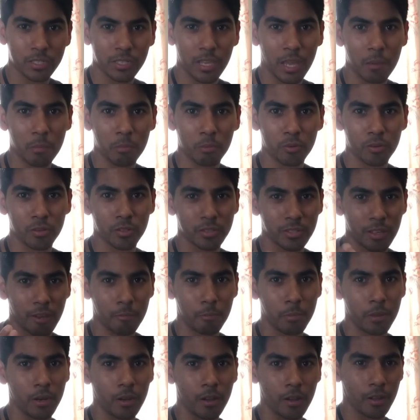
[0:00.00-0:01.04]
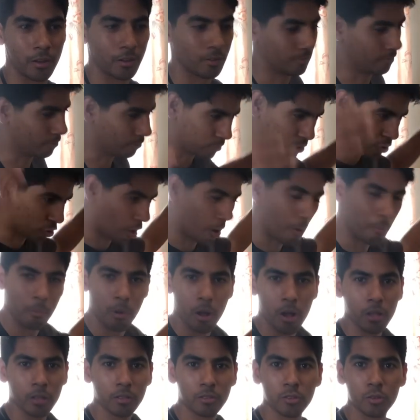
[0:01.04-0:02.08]
skateboarders have been on. Sean
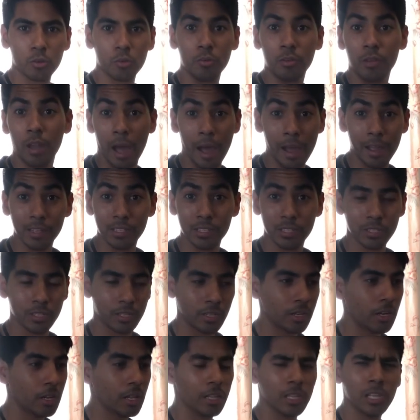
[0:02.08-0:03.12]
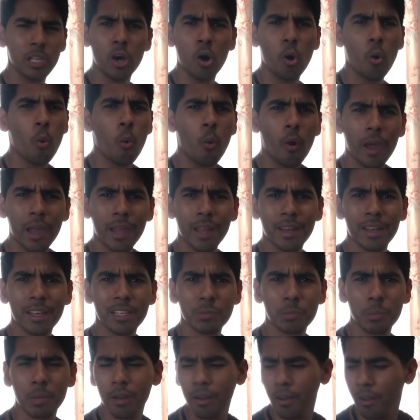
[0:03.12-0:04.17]
Malto, Nyjah, Lil Wayne
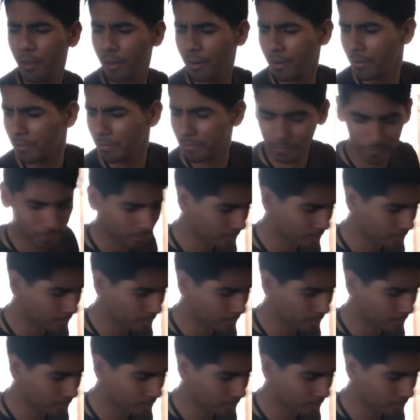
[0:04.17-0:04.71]
has been on.